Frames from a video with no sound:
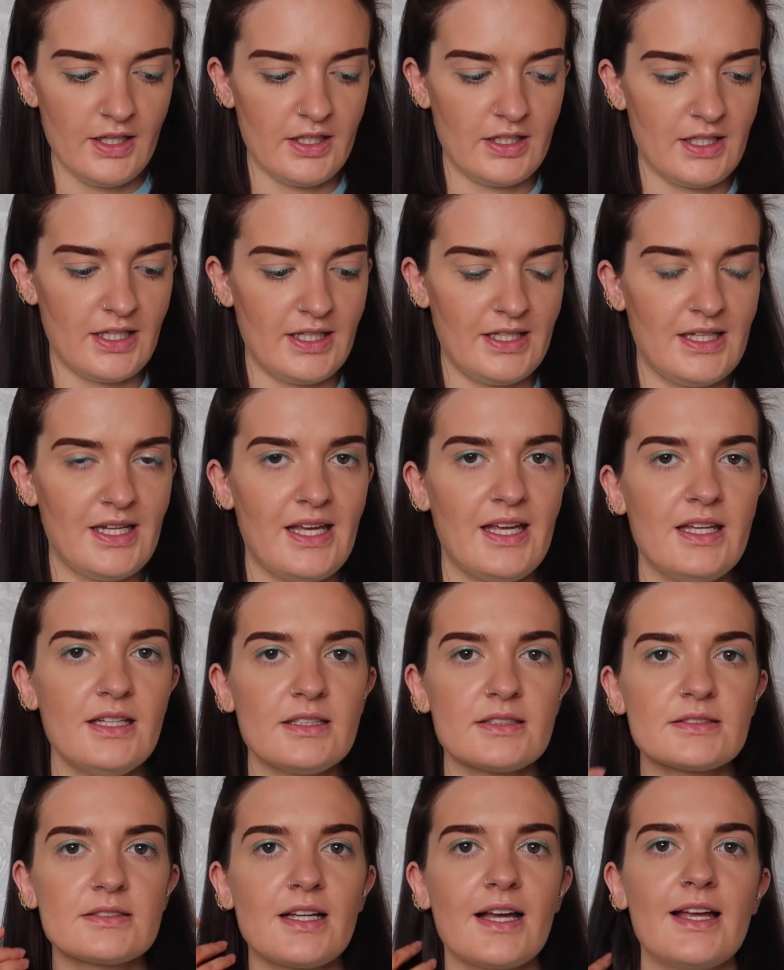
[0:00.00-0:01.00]
Okay,
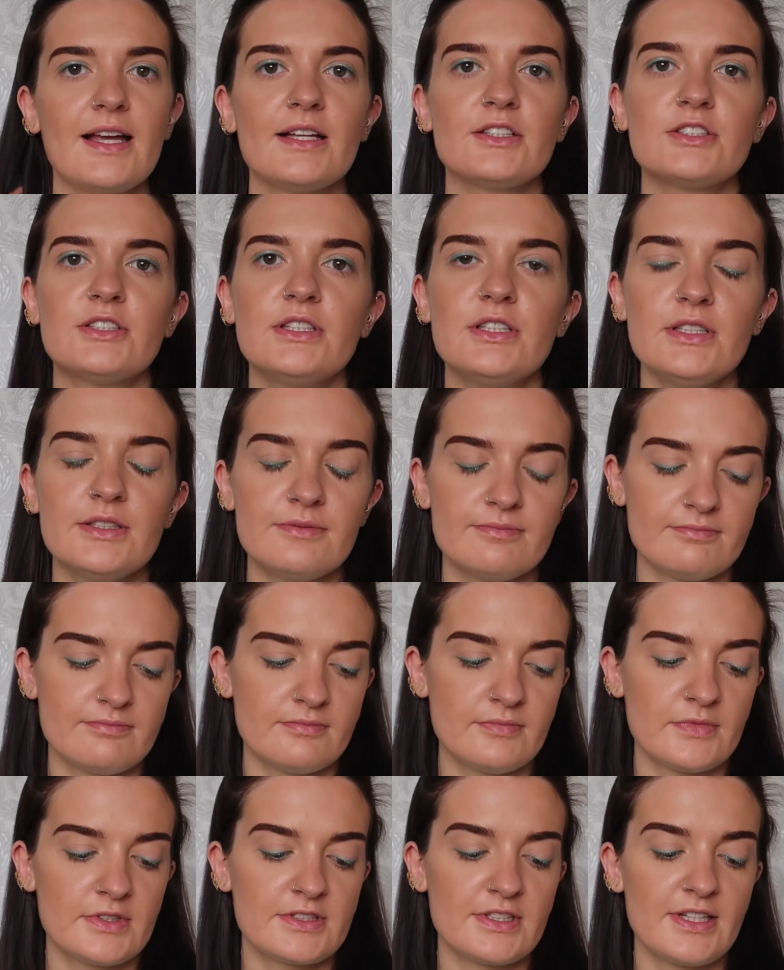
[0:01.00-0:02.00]
next,
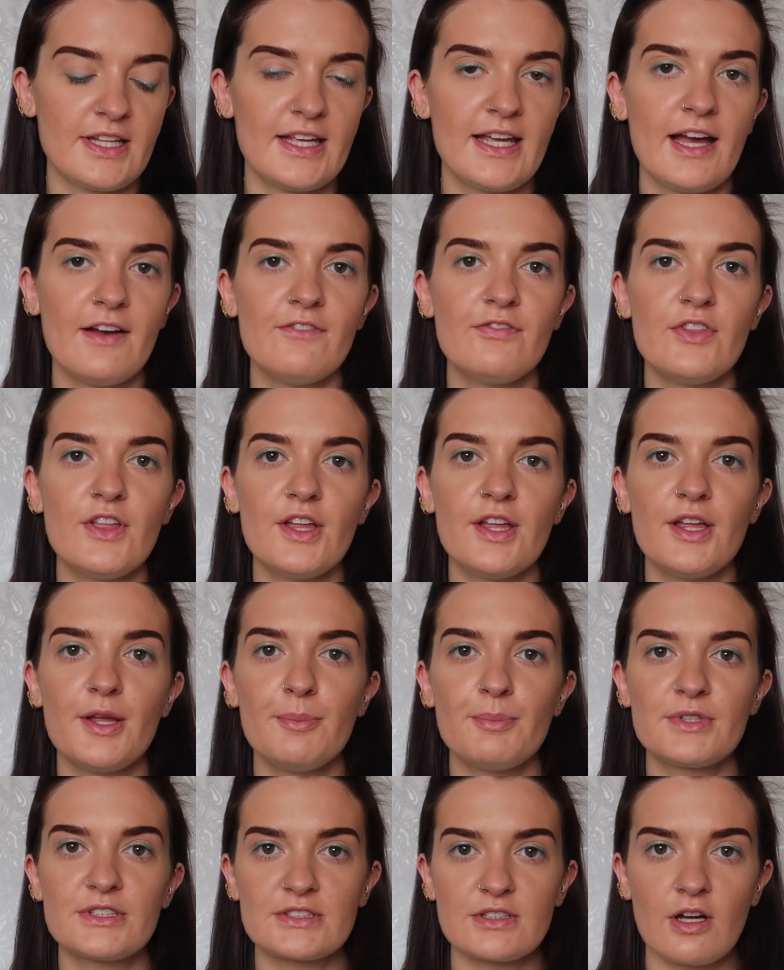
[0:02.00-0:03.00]
so they have the
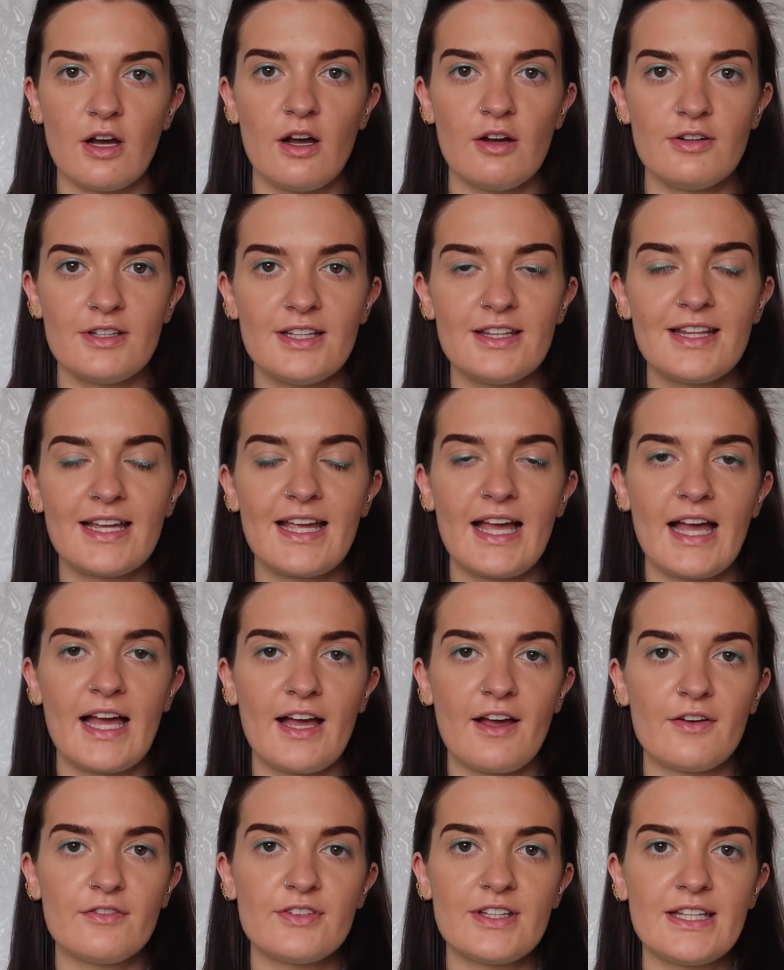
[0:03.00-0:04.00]
mascara that they
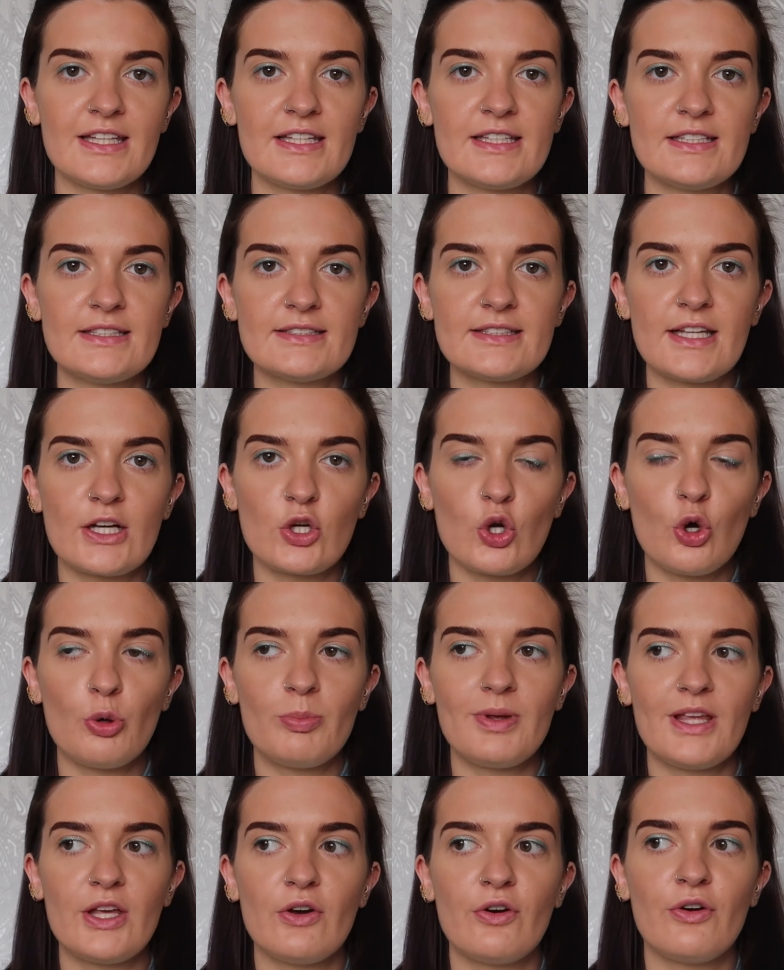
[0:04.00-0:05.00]
have is a
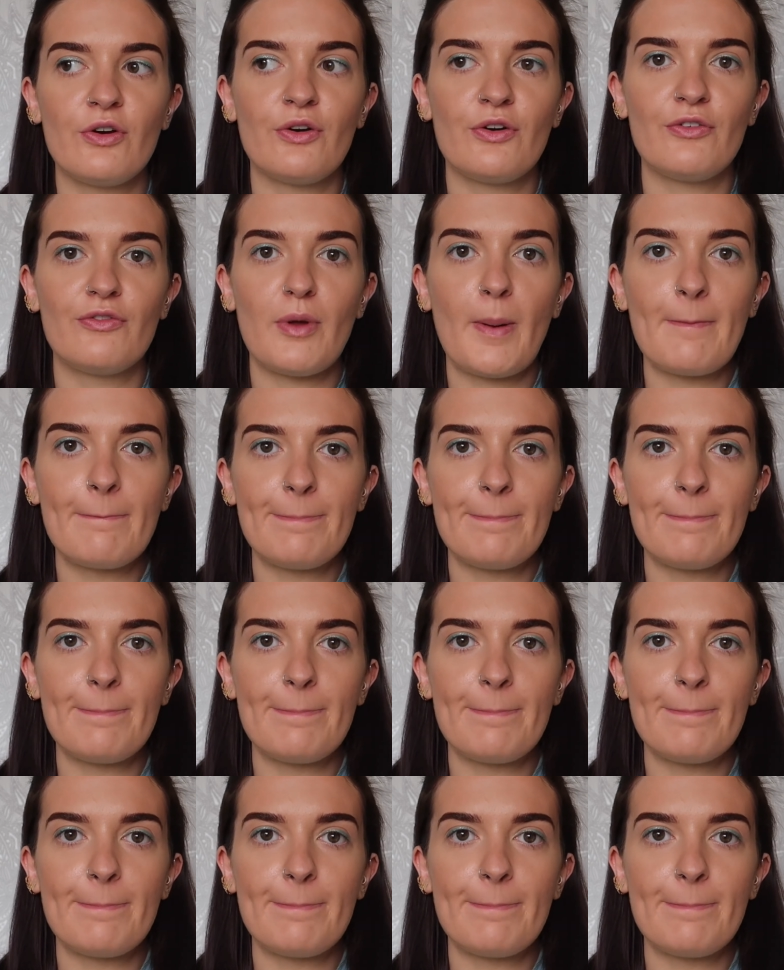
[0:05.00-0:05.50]
copy of